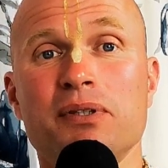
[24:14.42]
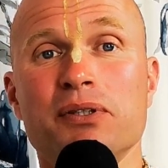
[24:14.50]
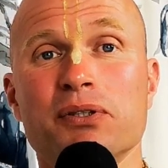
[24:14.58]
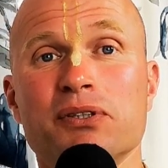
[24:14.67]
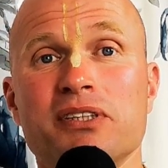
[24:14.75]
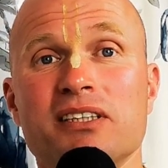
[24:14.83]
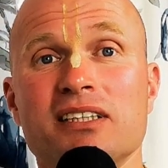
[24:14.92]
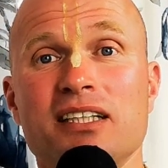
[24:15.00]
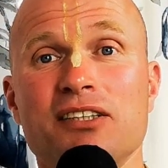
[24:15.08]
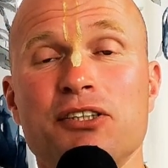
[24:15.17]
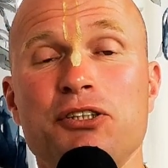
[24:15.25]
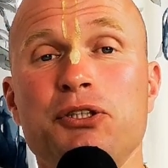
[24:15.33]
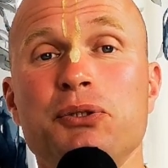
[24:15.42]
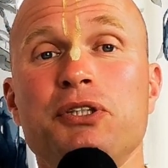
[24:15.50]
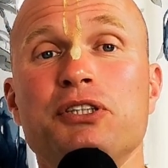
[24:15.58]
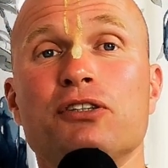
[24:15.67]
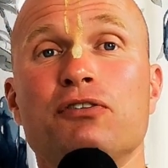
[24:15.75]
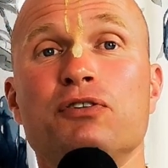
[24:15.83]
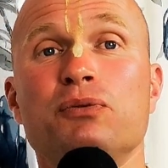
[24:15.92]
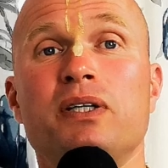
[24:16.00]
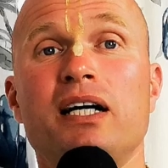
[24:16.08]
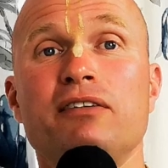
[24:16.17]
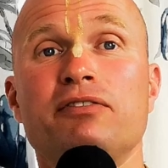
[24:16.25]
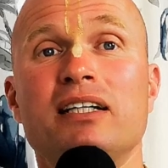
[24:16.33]
Because the duties of the
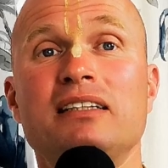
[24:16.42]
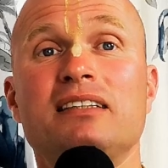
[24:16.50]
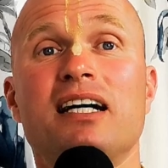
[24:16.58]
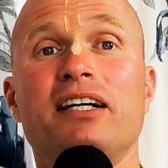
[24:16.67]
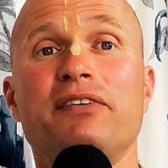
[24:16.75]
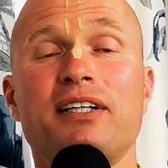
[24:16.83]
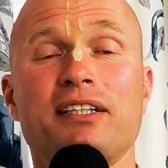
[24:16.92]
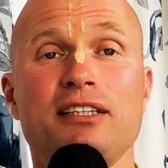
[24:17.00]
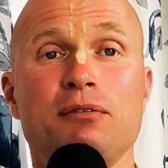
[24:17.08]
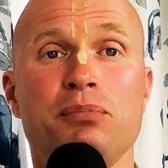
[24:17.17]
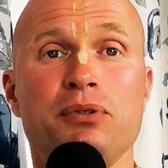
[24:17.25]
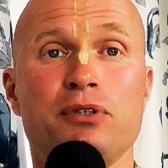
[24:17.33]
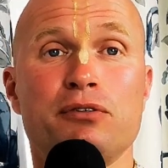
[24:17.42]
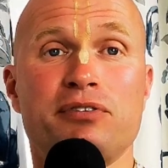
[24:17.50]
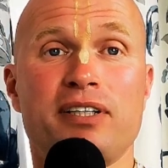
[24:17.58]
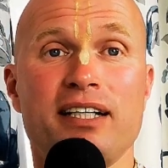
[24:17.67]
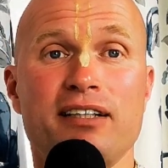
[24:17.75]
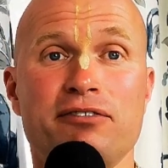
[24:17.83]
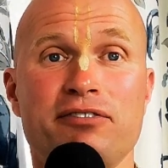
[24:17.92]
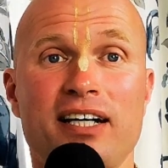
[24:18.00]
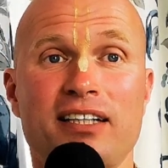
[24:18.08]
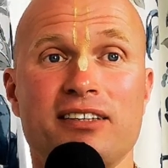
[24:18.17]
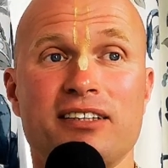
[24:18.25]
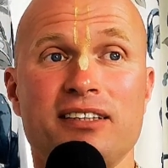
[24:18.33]
wife are directly the purifying
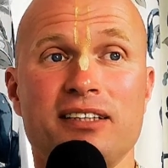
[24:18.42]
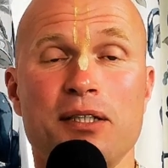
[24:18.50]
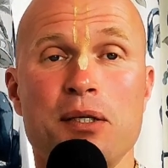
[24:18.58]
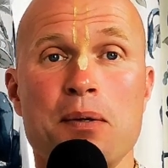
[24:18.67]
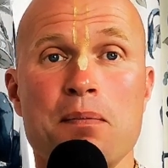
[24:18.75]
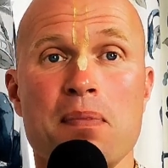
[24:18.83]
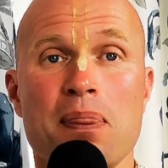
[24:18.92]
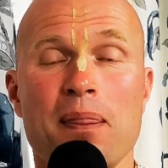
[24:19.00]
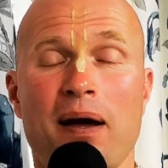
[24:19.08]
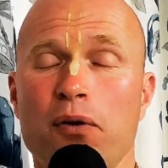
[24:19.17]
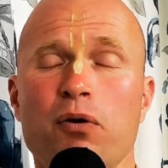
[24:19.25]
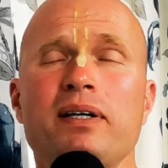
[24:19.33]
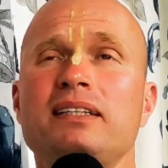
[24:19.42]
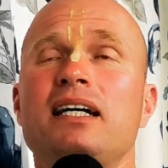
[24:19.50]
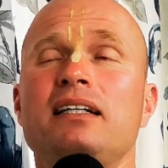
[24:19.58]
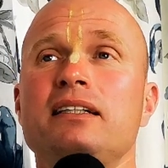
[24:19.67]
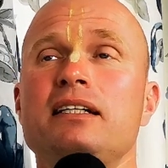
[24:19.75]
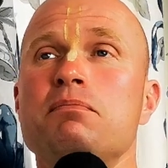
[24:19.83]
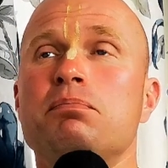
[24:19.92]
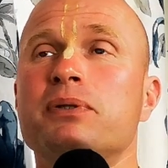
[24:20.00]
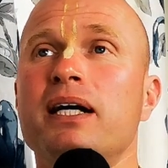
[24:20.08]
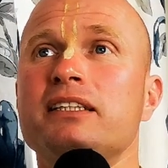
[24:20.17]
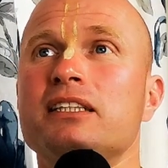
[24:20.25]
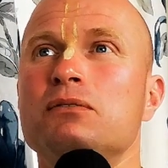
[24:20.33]
factor. I always had the
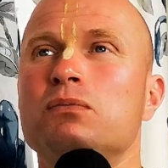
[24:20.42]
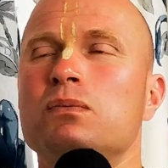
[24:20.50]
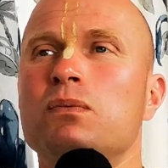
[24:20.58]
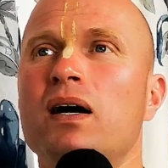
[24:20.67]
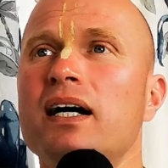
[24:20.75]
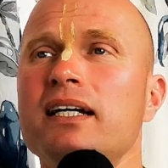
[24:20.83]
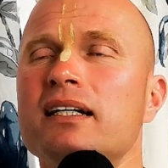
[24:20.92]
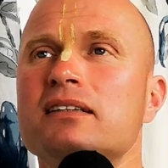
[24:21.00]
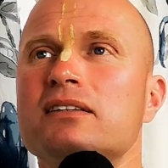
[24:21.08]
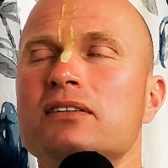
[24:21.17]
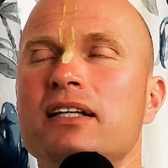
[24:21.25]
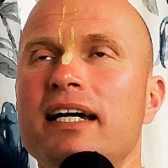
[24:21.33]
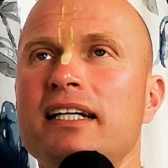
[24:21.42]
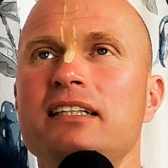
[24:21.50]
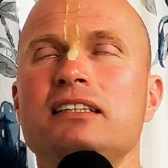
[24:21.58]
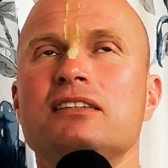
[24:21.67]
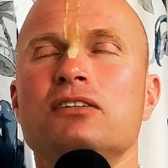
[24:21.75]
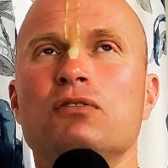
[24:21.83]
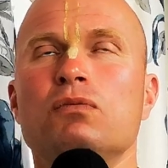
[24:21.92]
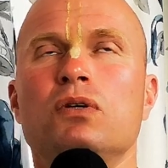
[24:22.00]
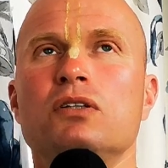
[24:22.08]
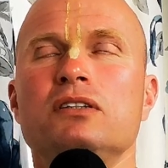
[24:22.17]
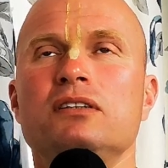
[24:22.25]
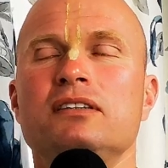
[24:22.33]
impression, why are ladies not
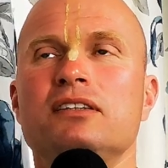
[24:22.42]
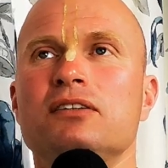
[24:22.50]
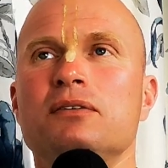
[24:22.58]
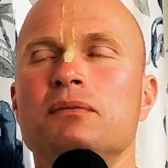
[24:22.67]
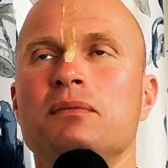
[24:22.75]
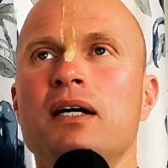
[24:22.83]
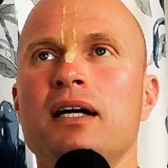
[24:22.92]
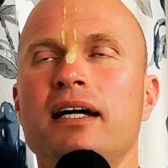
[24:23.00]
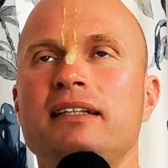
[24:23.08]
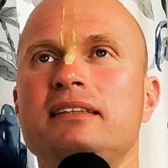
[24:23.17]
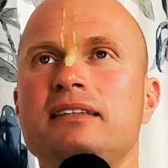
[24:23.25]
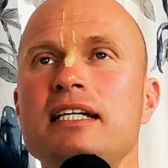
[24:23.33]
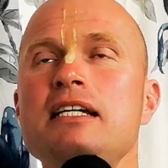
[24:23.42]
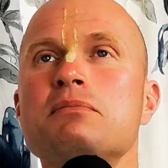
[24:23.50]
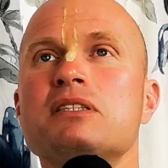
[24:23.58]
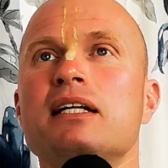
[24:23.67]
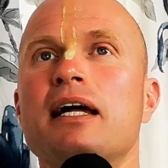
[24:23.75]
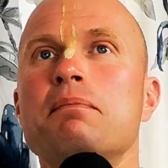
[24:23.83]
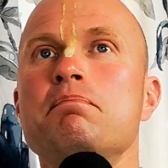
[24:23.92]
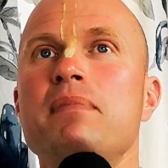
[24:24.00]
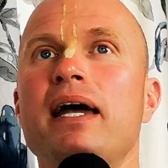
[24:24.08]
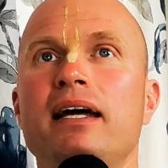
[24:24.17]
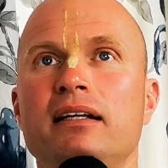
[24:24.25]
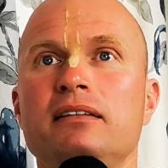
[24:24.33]
one, it seems like
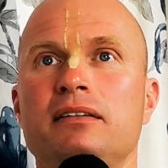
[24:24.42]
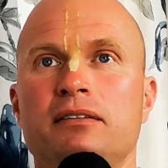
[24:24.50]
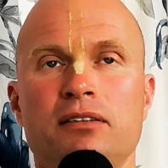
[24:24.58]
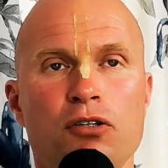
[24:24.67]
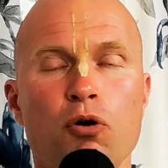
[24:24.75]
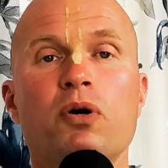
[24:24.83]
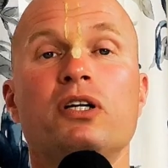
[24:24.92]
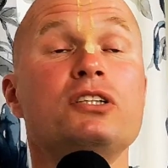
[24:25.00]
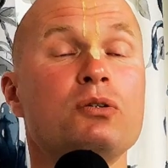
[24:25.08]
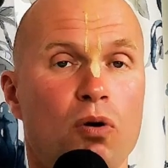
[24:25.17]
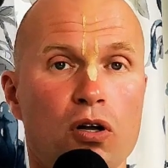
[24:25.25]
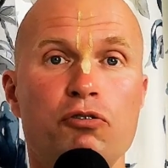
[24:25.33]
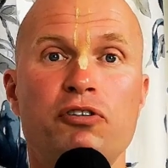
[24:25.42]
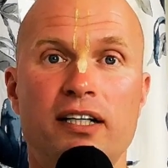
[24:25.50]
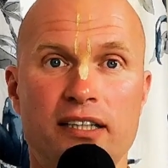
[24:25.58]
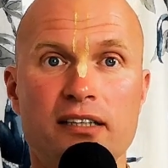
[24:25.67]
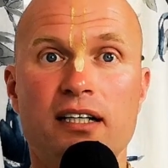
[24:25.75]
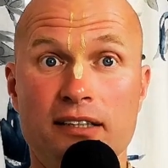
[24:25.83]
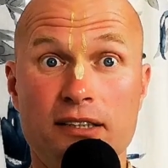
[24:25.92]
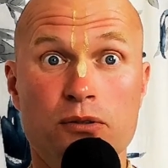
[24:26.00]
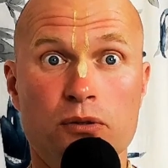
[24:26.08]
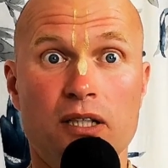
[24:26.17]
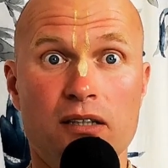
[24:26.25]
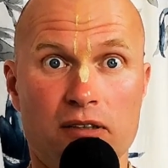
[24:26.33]
men, no one is qualified in Kali
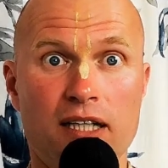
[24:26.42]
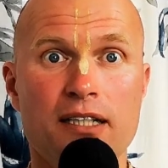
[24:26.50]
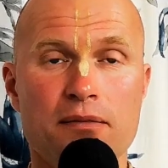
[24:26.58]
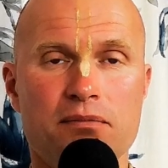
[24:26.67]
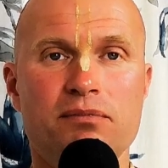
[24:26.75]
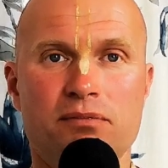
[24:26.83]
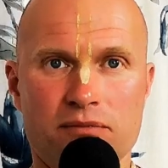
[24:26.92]
Yuga, right?